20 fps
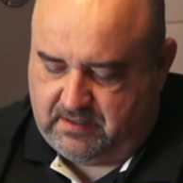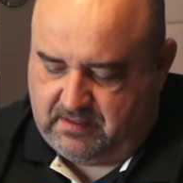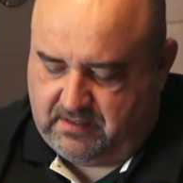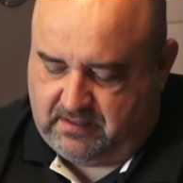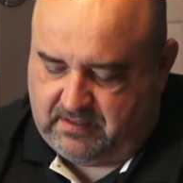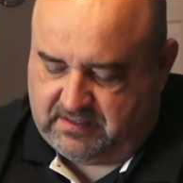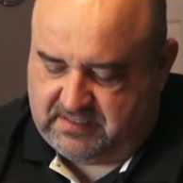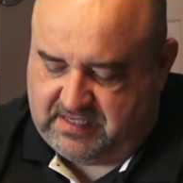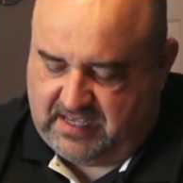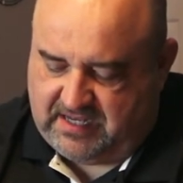
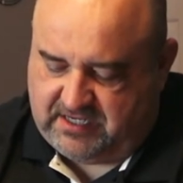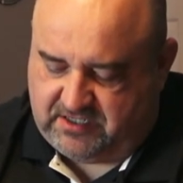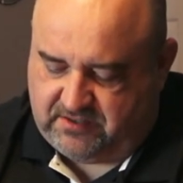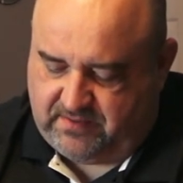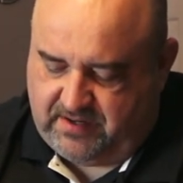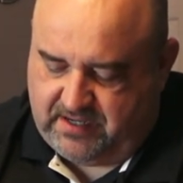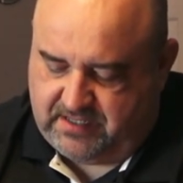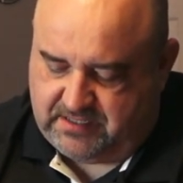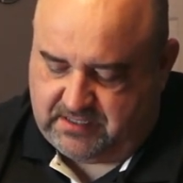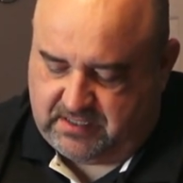the
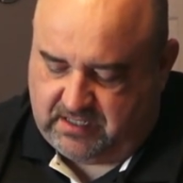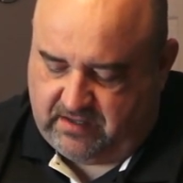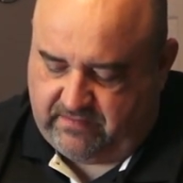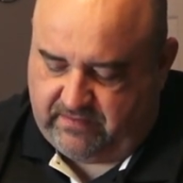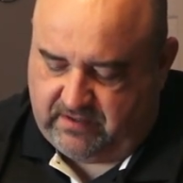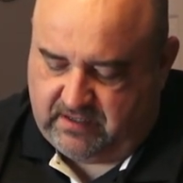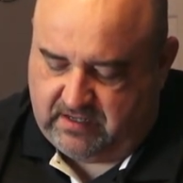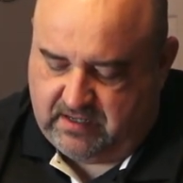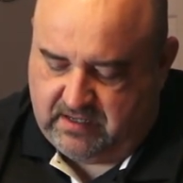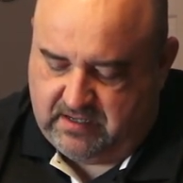saturation
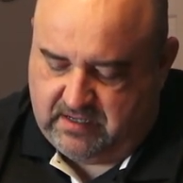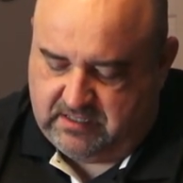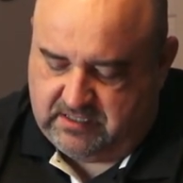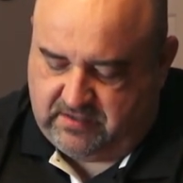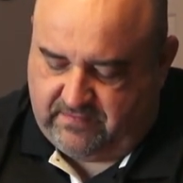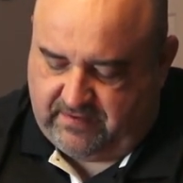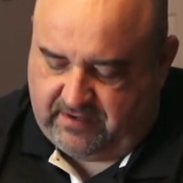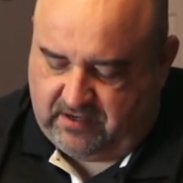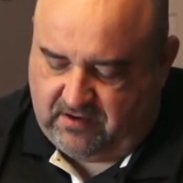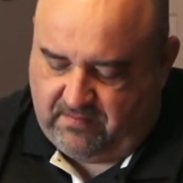of it.
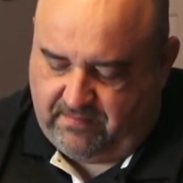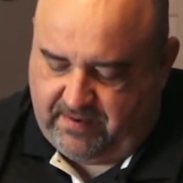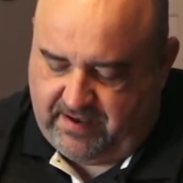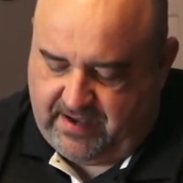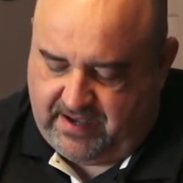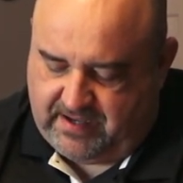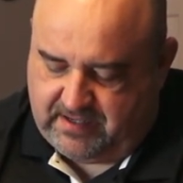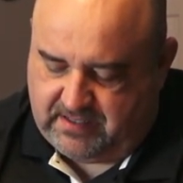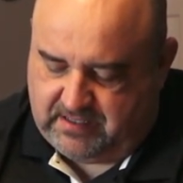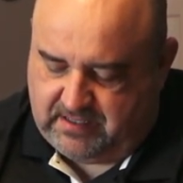So if I go
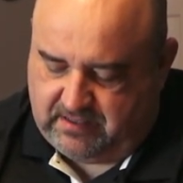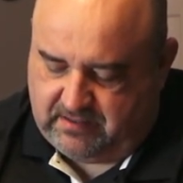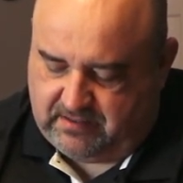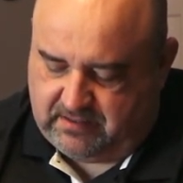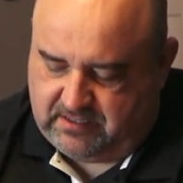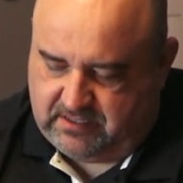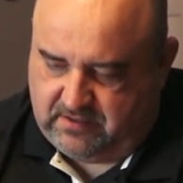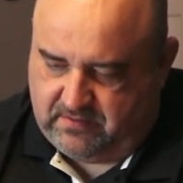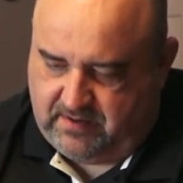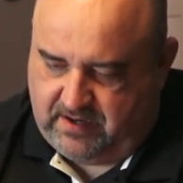back to
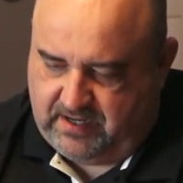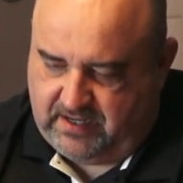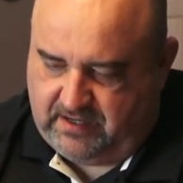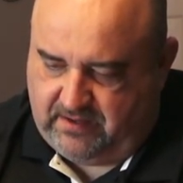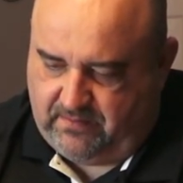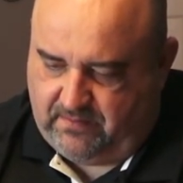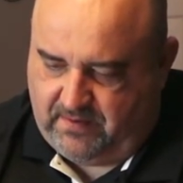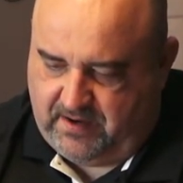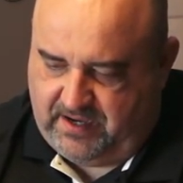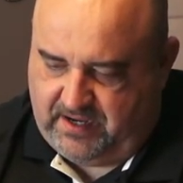the two I
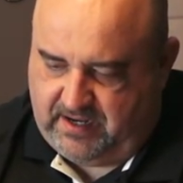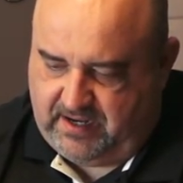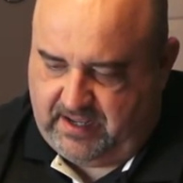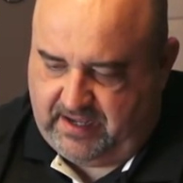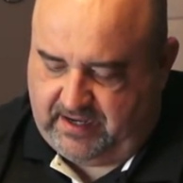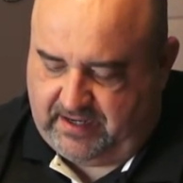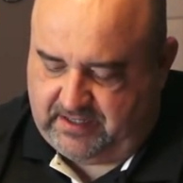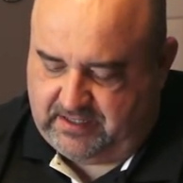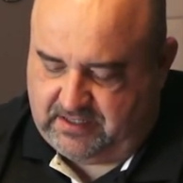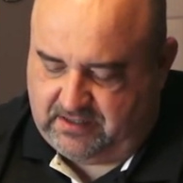D white,
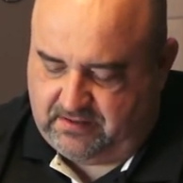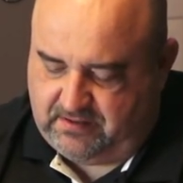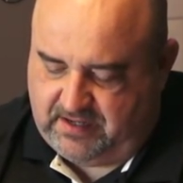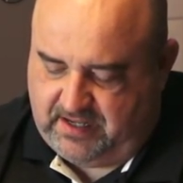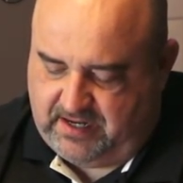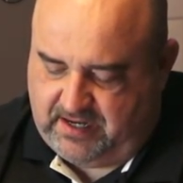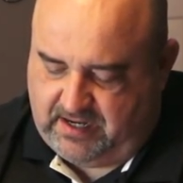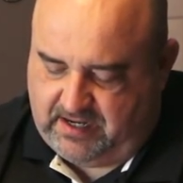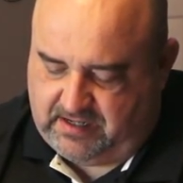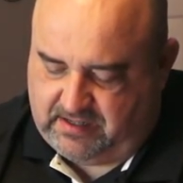I can turn
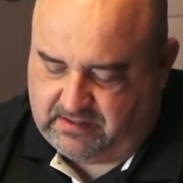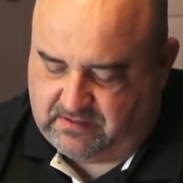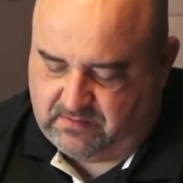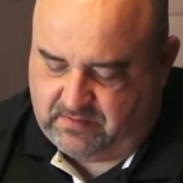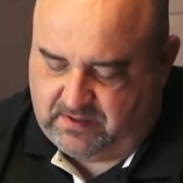that on as